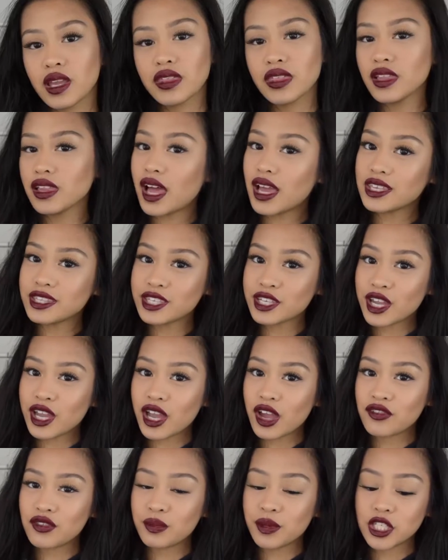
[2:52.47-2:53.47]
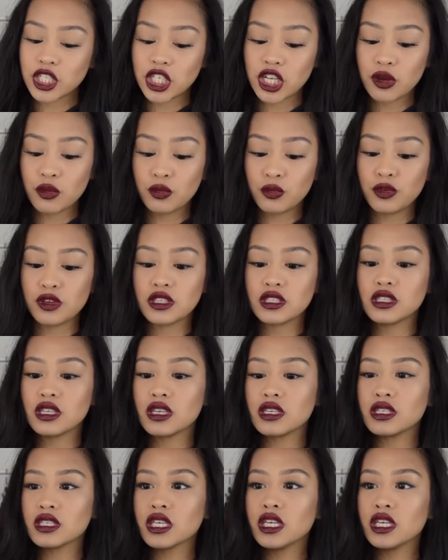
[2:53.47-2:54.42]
The last thing I got from H&M was this